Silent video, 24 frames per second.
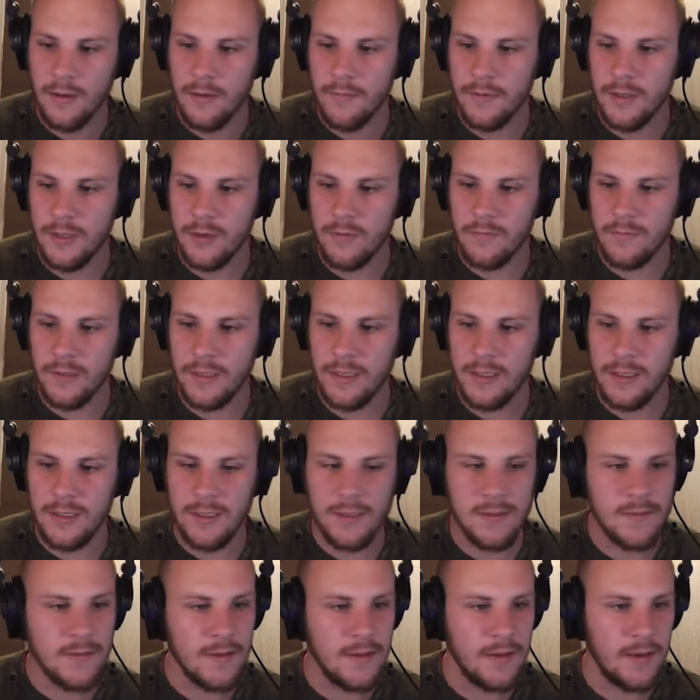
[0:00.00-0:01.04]
we don't really need
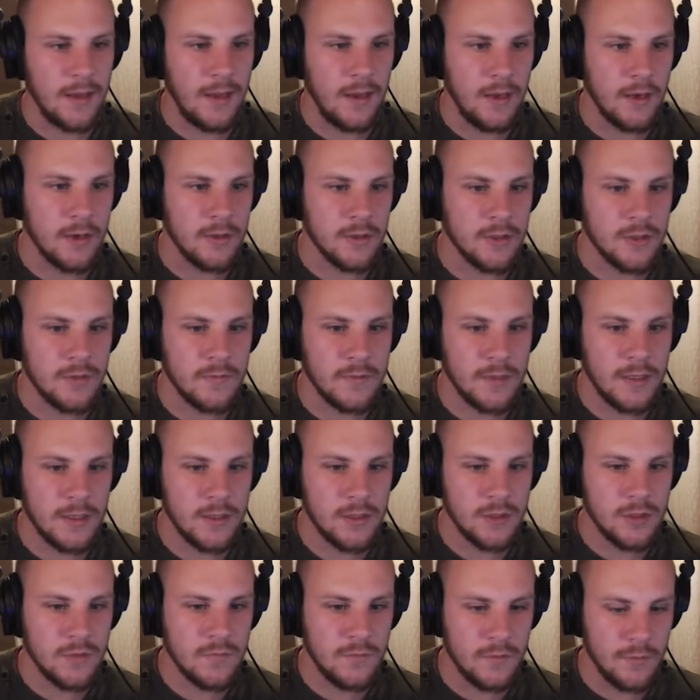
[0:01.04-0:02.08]
it in here. So we can
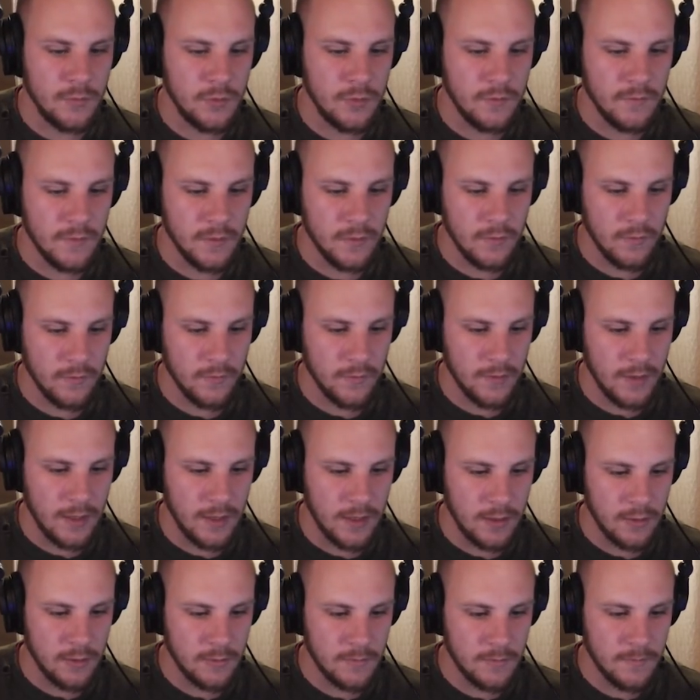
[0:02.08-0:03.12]
just remove it
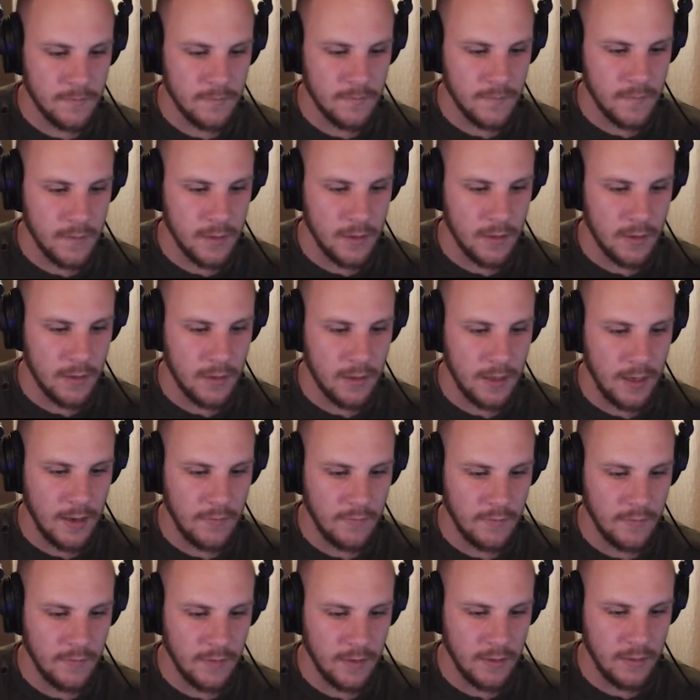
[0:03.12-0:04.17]
altogether.
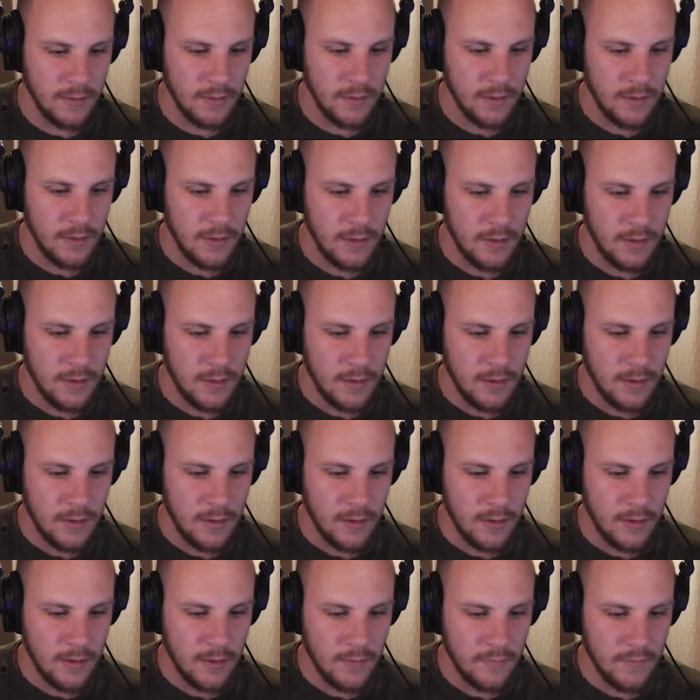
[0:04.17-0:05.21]
Everything
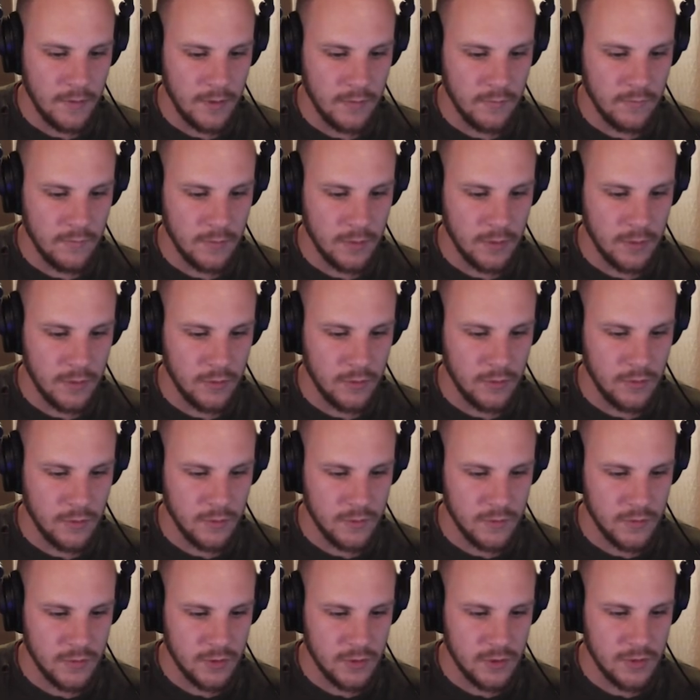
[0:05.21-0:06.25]
around 100
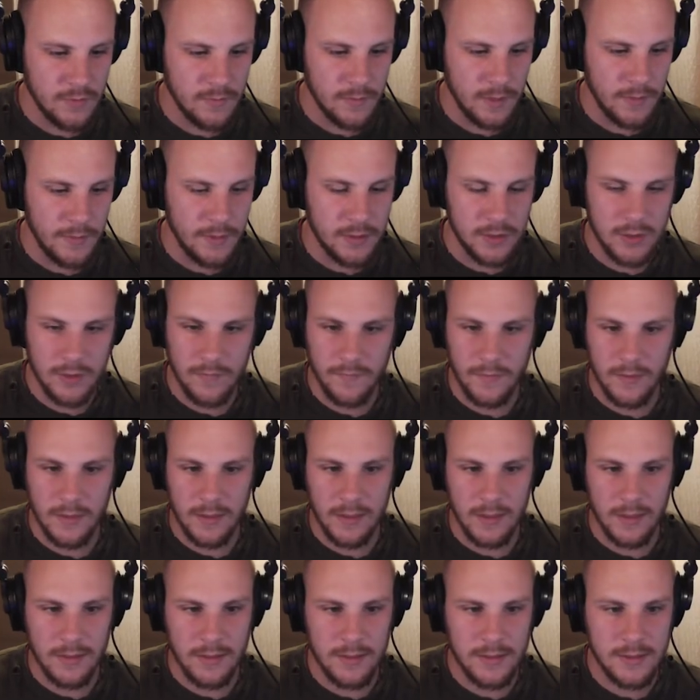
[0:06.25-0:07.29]
Hertz, maybe something
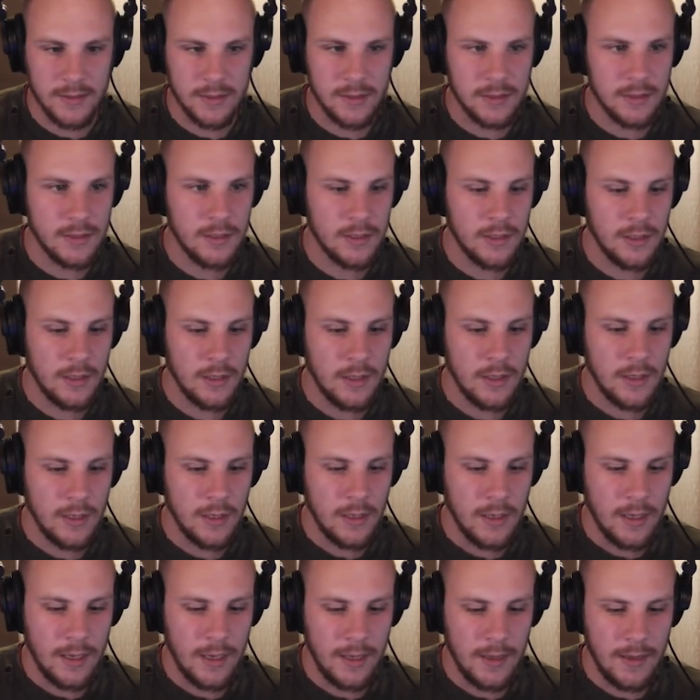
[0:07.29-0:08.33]
like this.
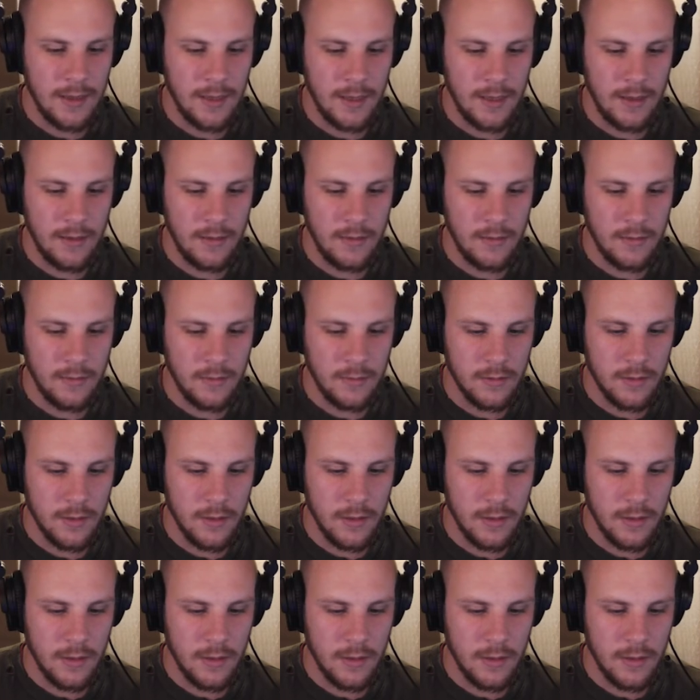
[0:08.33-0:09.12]
And then